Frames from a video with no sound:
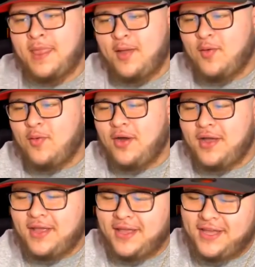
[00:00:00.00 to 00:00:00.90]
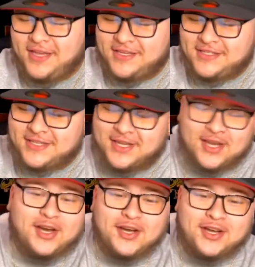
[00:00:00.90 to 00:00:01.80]
What is
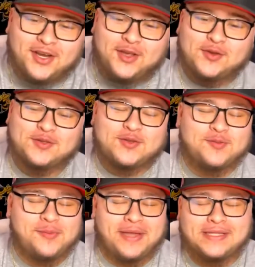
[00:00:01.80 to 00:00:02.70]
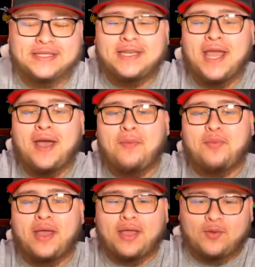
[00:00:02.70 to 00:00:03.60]
good, YouTube man? Today I'm
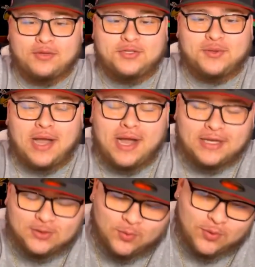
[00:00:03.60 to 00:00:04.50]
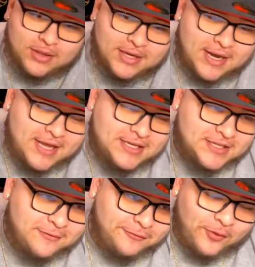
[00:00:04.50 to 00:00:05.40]
back with you guys, with the
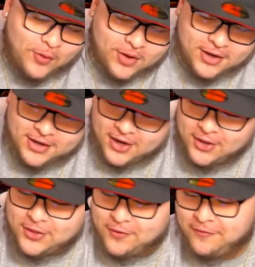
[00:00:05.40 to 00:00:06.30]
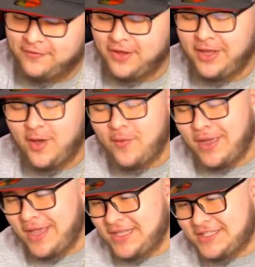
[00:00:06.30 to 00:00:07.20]
nation, for another video. And